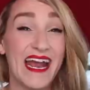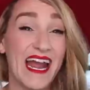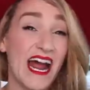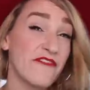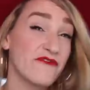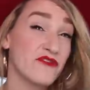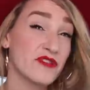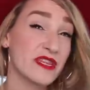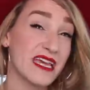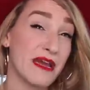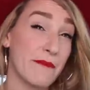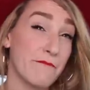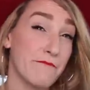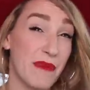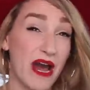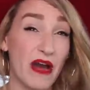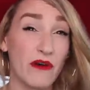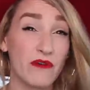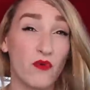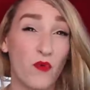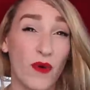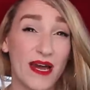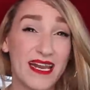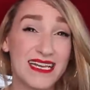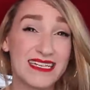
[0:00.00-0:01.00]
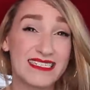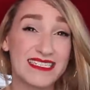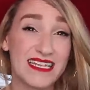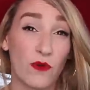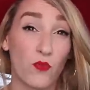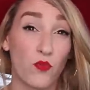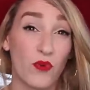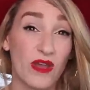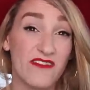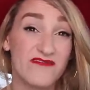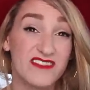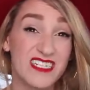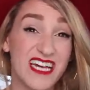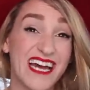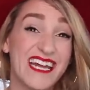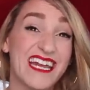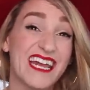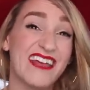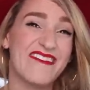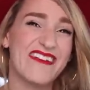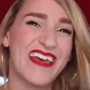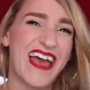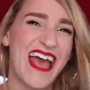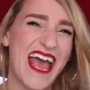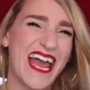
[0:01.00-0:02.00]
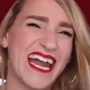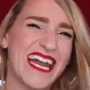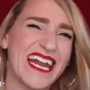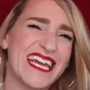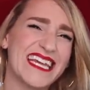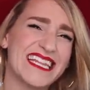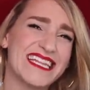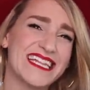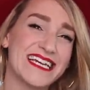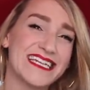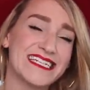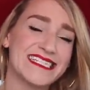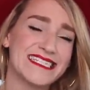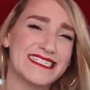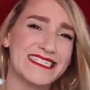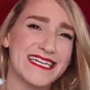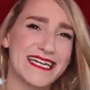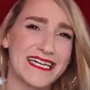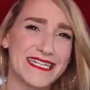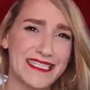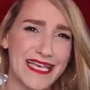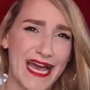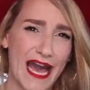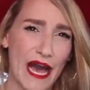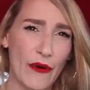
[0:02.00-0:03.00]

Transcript: And after the amount of weddings that we've done, if anything sticks